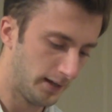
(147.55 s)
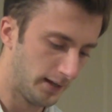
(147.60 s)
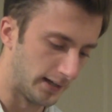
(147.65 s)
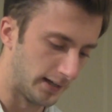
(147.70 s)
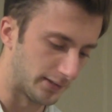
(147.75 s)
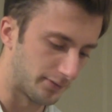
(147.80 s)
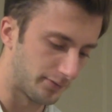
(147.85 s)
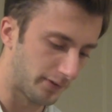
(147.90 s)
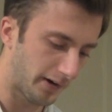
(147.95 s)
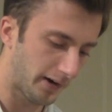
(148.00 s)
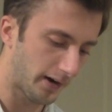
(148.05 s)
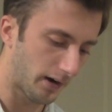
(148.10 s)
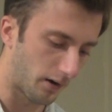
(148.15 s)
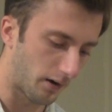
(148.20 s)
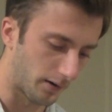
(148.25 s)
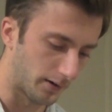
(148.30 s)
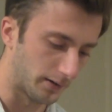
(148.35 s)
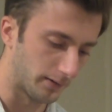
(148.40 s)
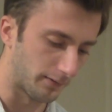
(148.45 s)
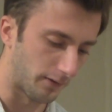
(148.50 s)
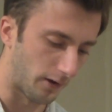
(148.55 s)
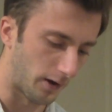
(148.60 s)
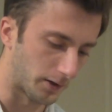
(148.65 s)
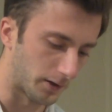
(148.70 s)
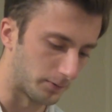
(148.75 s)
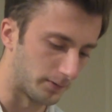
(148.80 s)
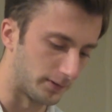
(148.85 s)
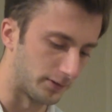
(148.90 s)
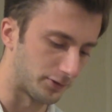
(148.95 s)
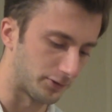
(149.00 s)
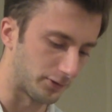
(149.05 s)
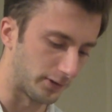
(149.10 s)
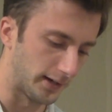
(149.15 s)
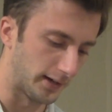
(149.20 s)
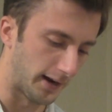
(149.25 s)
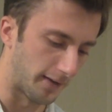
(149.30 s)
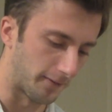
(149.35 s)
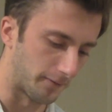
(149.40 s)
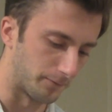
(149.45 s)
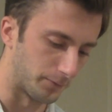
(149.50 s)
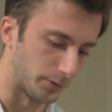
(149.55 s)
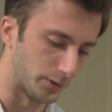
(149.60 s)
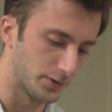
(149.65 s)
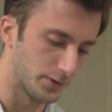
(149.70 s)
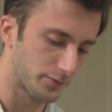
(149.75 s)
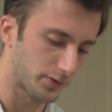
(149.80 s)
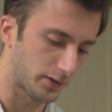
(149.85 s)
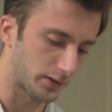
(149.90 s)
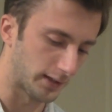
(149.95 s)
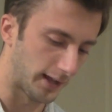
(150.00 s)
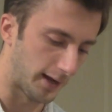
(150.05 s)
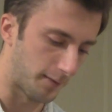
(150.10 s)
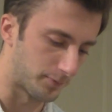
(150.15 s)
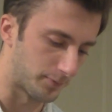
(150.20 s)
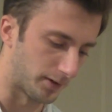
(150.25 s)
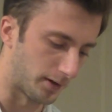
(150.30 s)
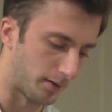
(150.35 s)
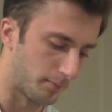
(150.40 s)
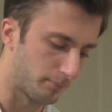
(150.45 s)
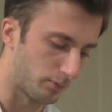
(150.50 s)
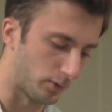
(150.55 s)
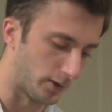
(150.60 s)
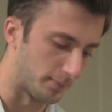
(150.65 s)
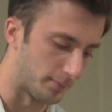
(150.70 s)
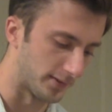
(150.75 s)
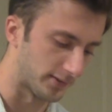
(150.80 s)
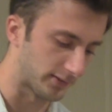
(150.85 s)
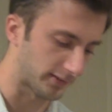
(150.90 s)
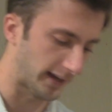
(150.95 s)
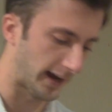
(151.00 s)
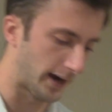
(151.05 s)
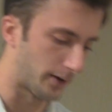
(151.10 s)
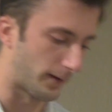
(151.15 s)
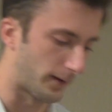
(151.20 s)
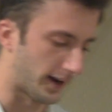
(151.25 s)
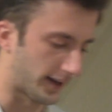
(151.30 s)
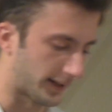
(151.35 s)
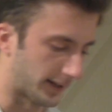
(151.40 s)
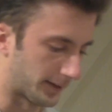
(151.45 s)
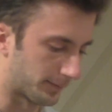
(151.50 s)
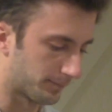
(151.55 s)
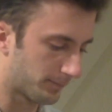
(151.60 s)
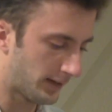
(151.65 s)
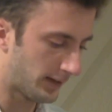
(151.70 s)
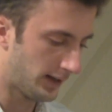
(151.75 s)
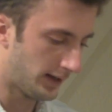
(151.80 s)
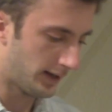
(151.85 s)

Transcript: It's very hard, the auto industry, on the verge of collapse and unemployment skyrocketing.